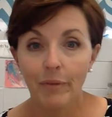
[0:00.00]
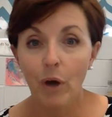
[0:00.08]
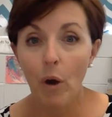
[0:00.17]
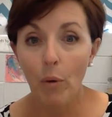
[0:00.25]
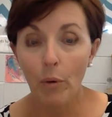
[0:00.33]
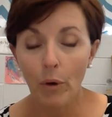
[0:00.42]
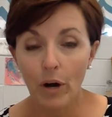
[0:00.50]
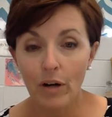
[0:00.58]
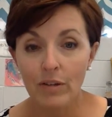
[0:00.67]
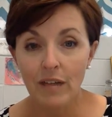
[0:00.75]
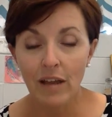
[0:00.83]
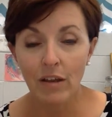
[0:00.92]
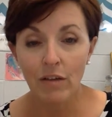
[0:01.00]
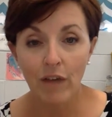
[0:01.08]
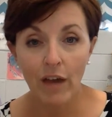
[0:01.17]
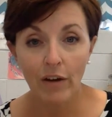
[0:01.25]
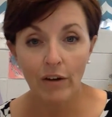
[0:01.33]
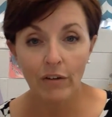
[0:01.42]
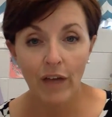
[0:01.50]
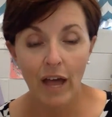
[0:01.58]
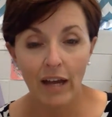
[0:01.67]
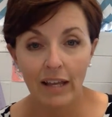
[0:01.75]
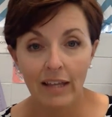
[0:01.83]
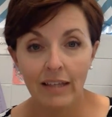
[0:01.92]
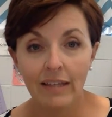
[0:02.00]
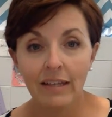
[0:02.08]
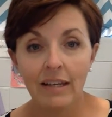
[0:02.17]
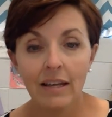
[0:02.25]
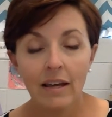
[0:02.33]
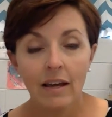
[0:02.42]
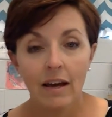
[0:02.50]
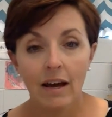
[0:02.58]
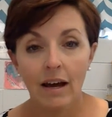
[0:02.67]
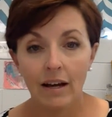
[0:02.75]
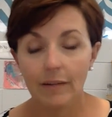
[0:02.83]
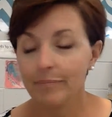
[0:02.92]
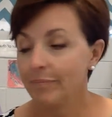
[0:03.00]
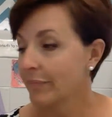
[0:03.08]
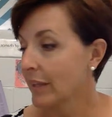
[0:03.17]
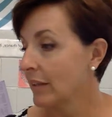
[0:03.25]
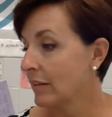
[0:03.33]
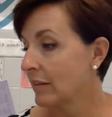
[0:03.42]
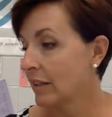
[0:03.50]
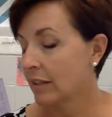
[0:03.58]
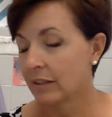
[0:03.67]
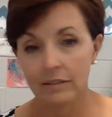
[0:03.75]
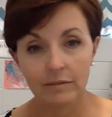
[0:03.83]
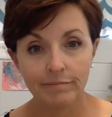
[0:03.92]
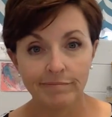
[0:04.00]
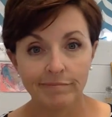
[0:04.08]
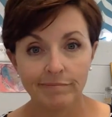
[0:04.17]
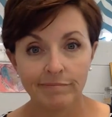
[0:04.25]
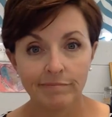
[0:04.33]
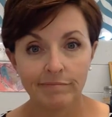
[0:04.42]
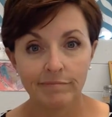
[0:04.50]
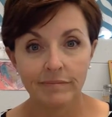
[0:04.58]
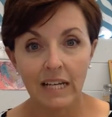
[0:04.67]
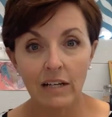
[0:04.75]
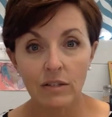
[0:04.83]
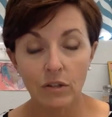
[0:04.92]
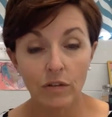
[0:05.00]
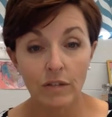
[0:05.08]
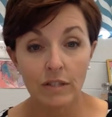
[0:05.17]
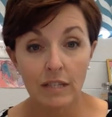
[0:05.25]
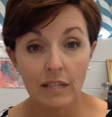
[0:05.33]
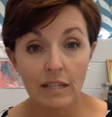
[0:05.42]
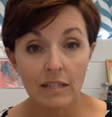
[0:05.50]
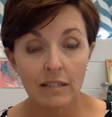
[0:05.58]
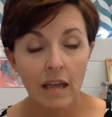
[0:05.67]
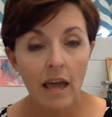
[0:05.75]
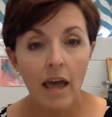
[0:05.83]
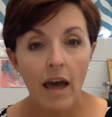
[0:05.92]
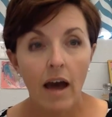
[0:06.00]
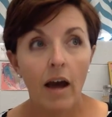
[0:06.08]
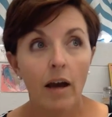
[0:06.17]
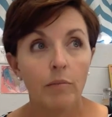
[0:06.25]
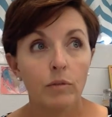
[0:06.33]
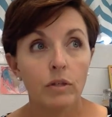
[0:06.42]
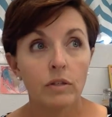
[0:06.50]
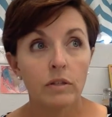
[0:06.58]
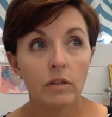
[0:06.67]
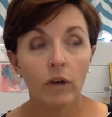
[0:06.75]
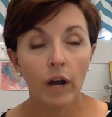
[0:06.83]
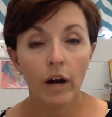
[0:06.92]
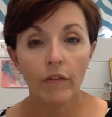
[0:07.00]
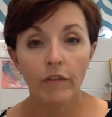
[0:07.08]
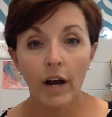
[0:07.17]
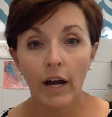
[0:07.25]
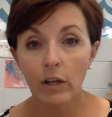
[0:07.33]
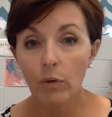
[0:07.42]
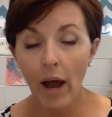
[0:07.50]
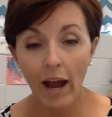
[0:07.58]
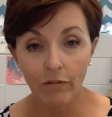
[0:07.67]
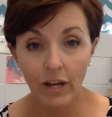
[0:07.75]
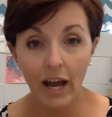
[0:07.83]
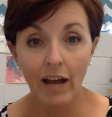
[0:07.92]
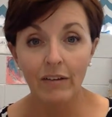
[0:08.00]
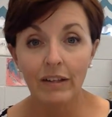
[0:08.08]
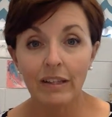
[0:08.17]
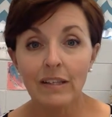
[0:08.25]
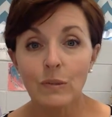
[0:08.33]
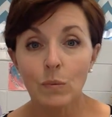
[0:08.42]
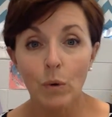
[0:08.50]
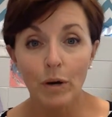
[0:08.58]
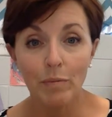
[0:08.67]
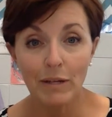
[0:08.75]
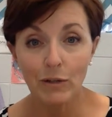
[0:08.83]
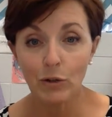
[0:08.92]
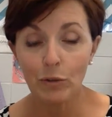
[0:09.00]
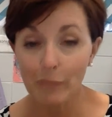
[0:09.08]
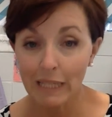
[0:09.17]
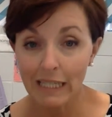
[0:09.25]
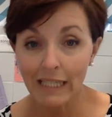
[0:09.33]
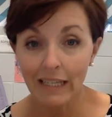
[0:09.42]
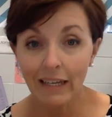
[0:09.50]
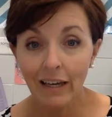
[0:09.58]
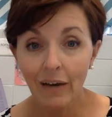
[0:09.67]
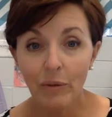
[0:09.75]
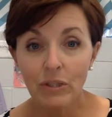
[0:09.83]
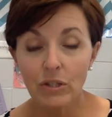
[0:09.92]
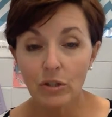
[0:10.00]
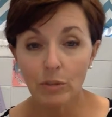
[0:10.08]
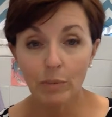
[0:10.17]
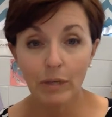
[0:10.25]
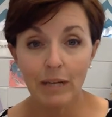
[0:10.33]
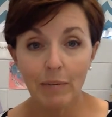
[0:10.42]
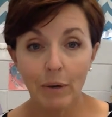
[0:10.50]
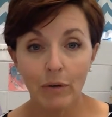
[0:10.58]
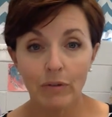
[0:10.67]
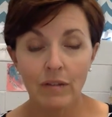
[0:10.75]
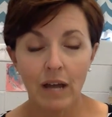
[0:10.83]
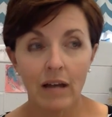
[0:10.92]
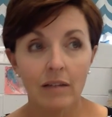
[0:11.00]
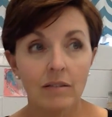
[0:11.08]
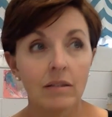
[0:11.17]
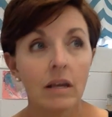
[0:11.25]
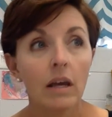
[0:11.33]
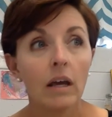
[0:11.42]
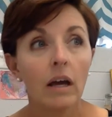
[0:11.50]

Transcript: cohorts and you've entered that in the data services. Just to clarify, you have to have at least one measure B, which is your pre-post test.